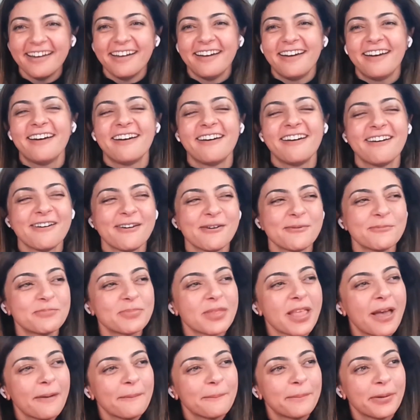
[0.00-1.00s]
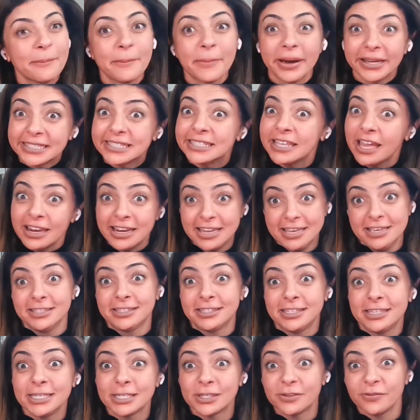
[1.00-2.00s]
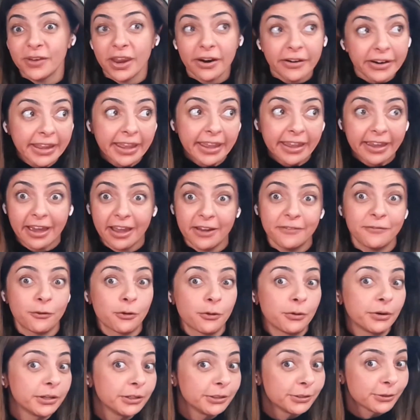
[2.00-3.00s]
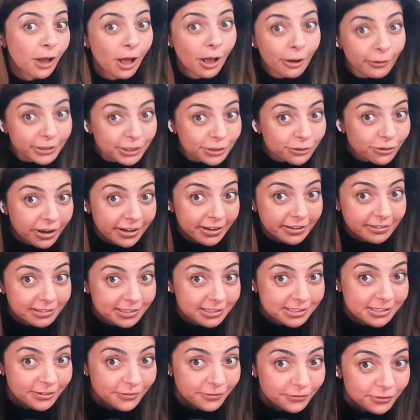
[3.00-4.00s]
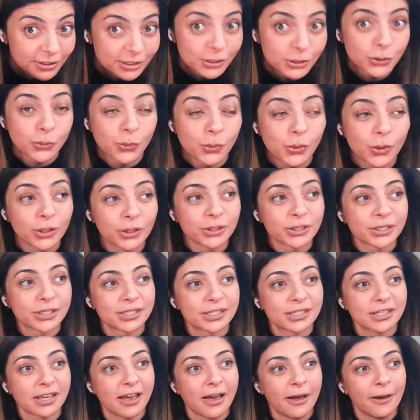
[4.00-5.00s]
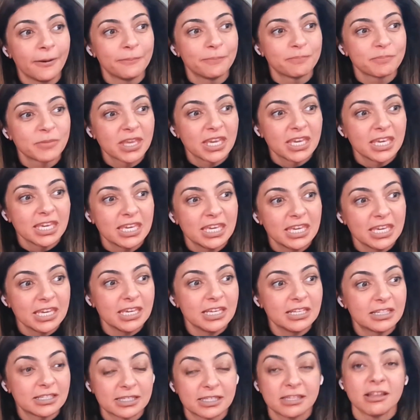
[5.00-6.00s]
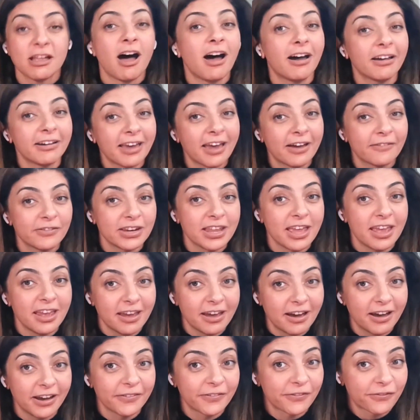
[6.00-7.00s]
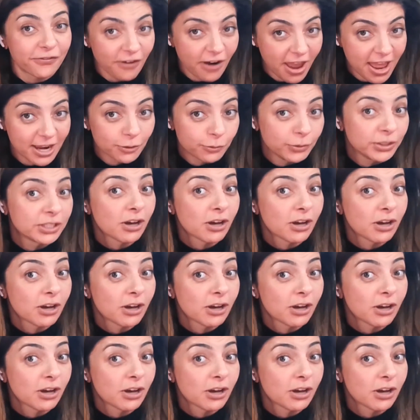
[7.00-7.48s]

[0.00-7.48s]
But my son he's very AI forward. He's always trying these different tools. He does not have an AI friend.